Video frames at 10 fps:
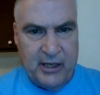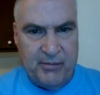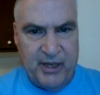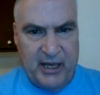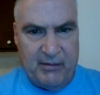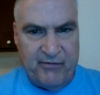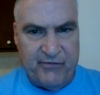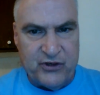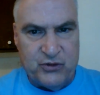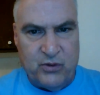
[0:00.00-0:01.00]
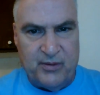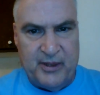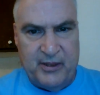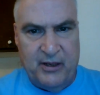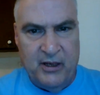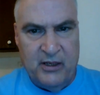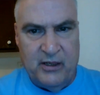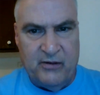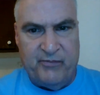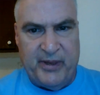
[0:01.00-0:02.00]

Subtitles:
and became the first woman of